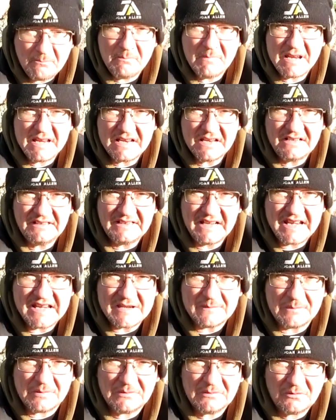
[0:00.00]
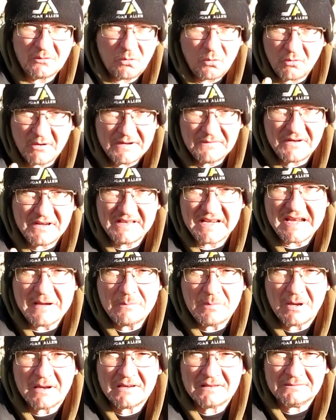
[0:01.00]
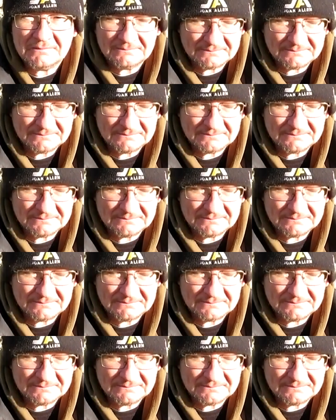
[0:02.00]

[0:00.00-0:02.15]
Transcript: metre deep or even deeper,